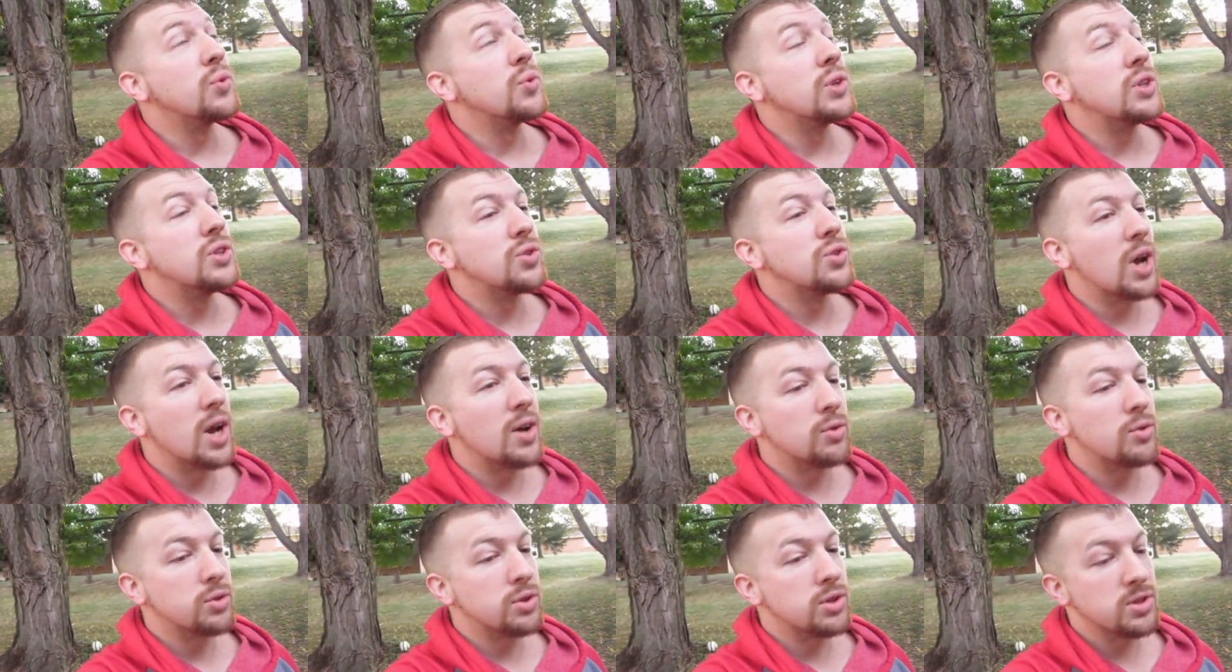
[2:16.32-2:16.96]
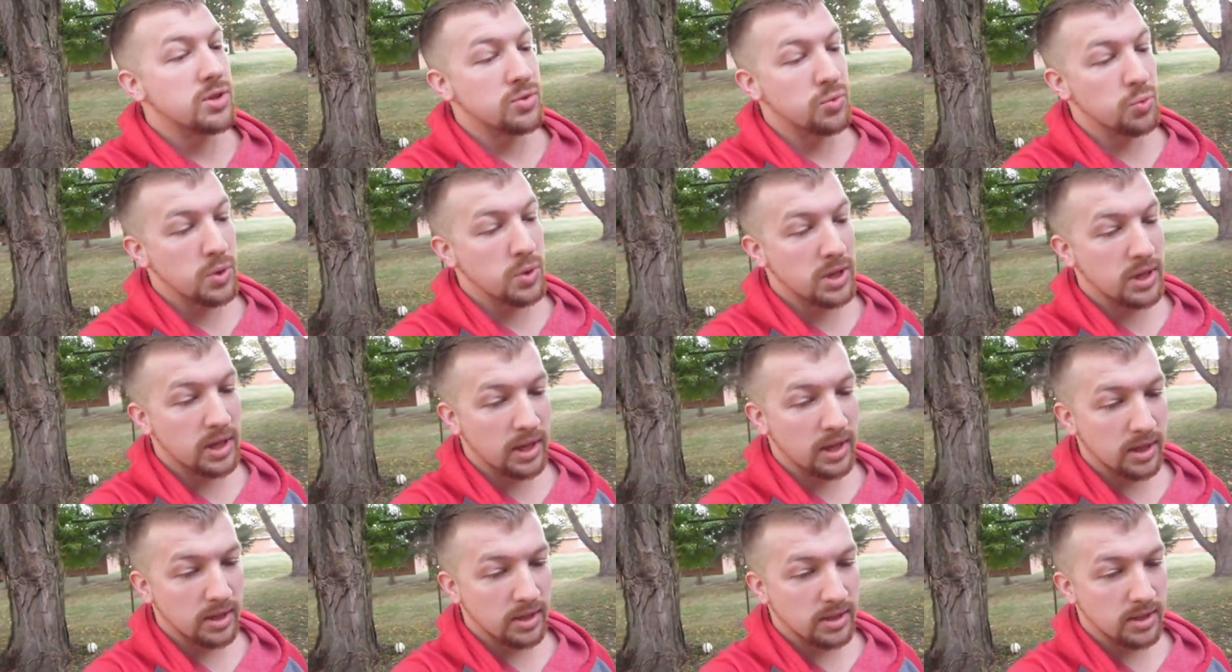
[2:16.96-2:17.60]
we traveled this
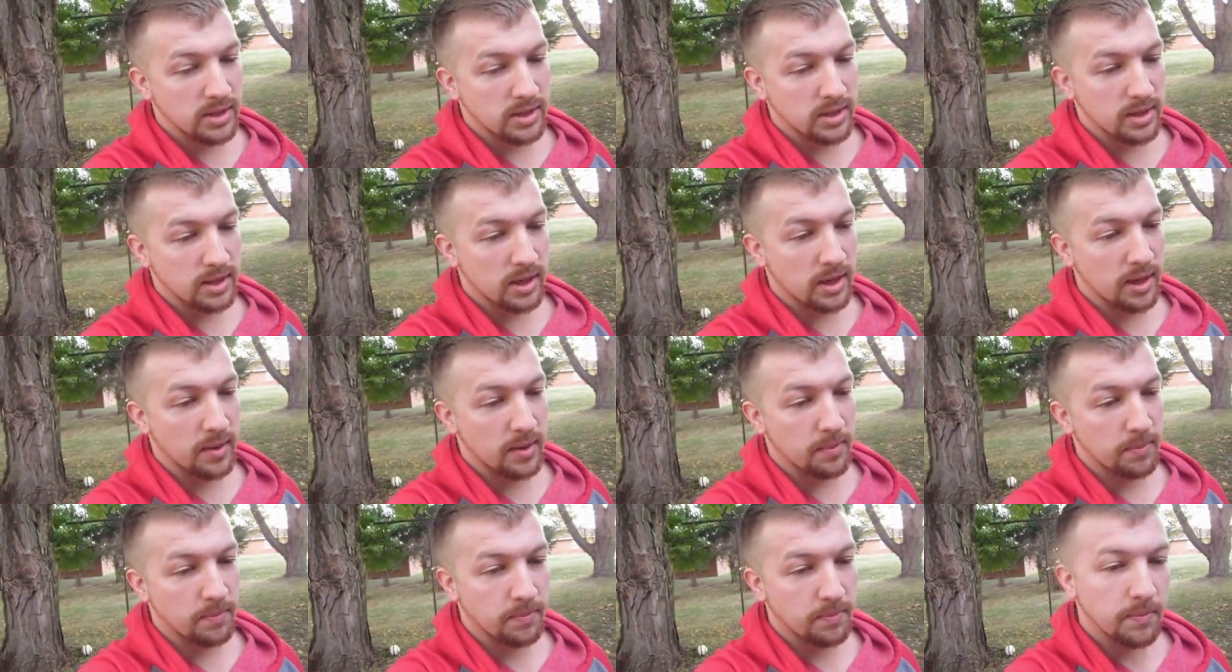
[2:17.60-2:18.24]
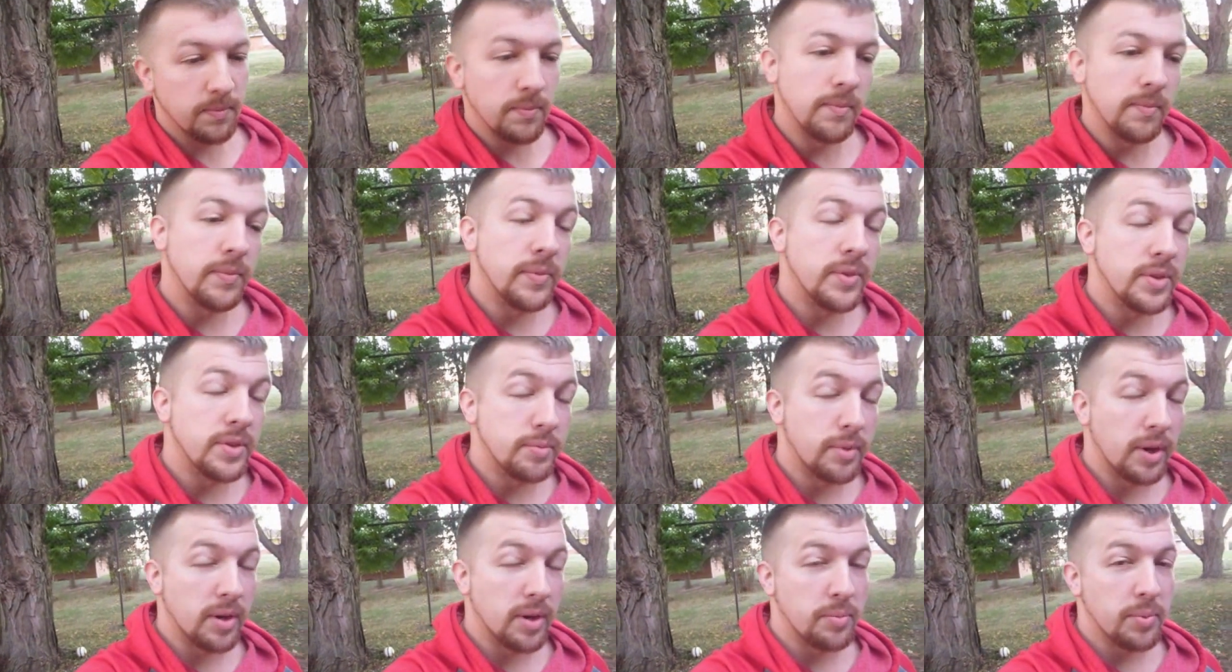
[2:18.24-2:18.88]
weekend
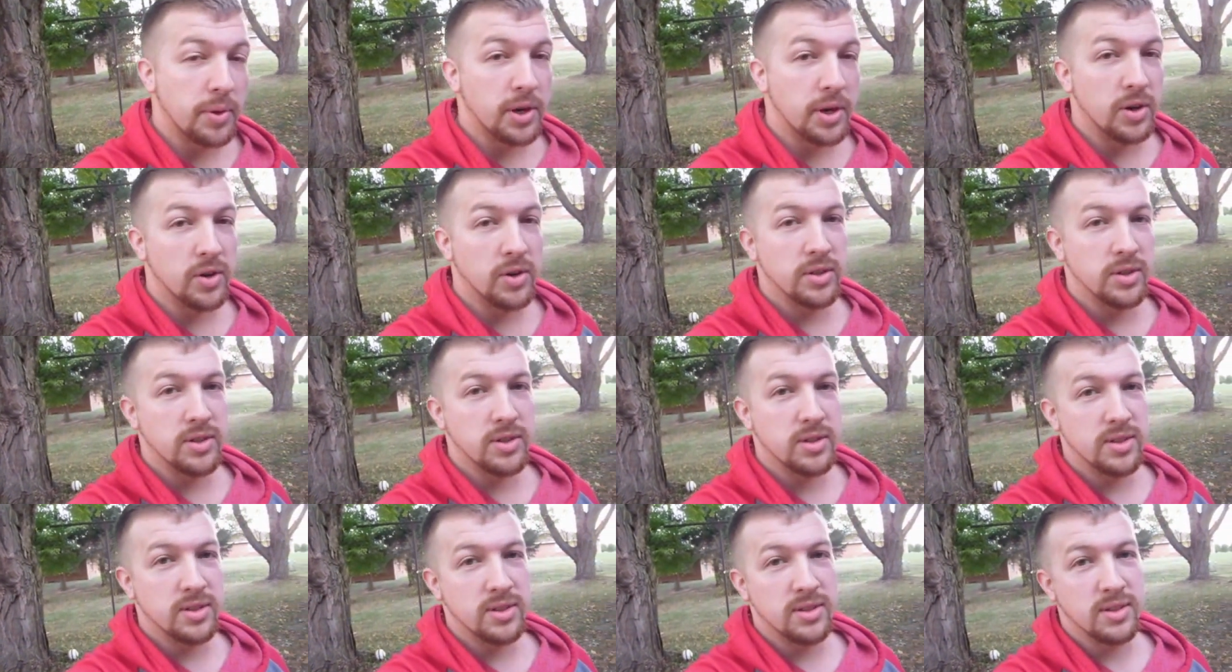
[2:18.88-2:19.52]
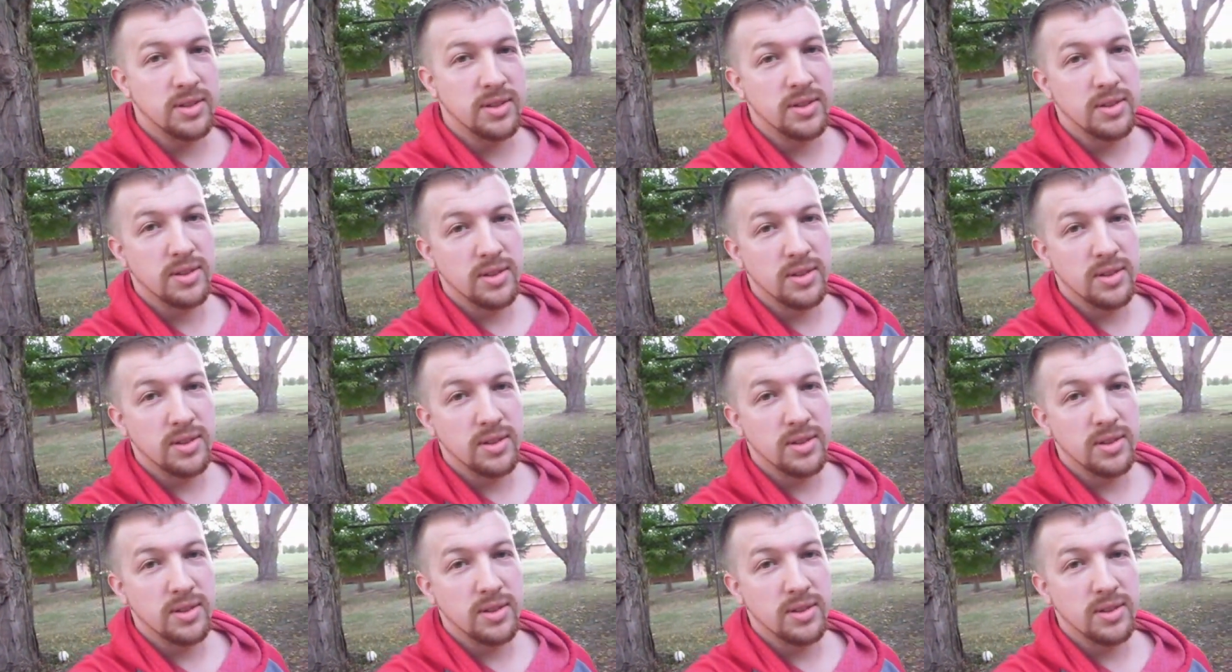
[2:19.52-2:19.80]
to my parents.